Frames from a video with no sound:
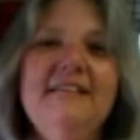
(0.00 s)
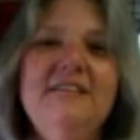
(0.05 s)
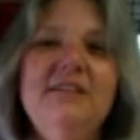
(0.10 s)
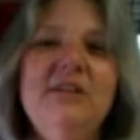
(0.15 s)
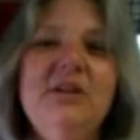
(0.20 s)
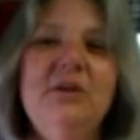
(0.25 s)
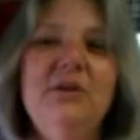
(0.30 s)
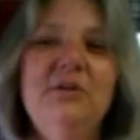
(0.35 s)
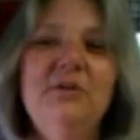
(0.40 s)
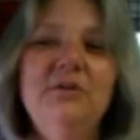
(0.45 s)

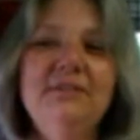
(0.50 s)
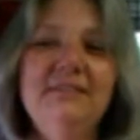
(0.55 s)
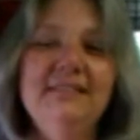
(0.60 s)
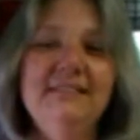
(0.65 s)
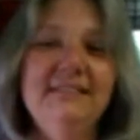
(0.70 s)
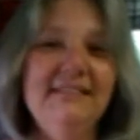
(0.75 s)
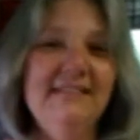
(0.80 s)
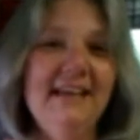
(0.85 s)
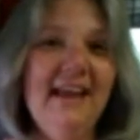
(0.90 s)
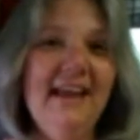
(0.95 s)
So
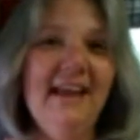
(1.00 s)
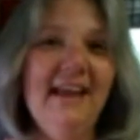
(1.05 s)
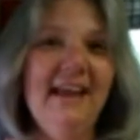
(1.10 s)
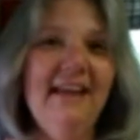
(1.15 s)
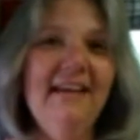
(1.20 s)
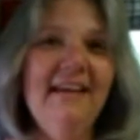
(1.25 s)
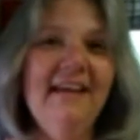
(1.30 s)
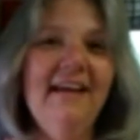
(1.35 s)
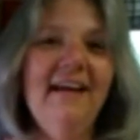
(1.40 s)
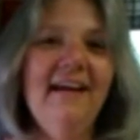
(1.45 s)

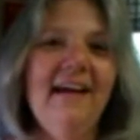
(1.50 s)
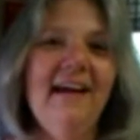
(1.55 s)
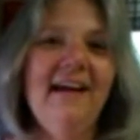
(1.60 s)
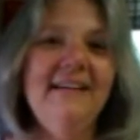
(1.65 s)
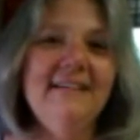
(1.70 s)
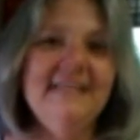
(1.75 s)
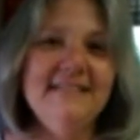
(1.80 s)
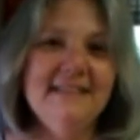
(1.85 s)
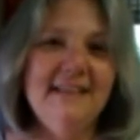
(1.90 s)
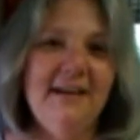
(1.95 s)
today,
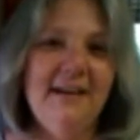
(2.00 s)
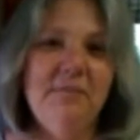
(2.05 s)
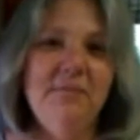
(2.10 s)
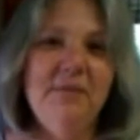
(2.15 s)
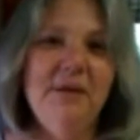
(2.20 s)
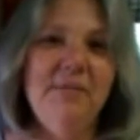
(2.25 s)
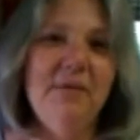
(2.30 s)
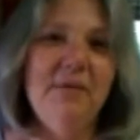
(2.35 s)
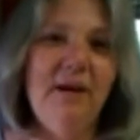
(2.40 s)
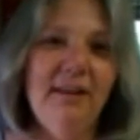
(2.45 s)
I decided to
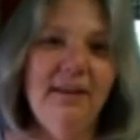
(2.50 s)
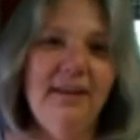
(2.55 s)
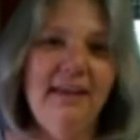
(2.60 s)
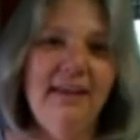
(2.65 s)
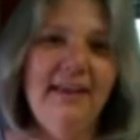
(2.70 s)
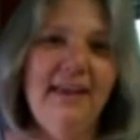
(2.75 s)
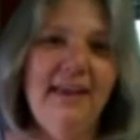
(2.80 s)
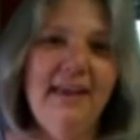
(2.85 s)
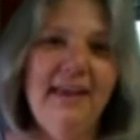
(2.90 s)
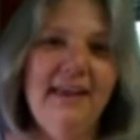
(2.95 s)
make Paula
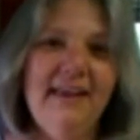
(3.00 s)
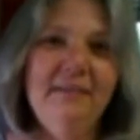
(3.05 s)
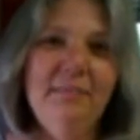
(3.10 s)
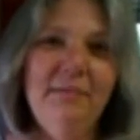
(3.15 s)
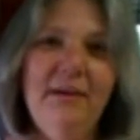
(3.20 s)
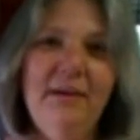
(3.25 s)
a cake,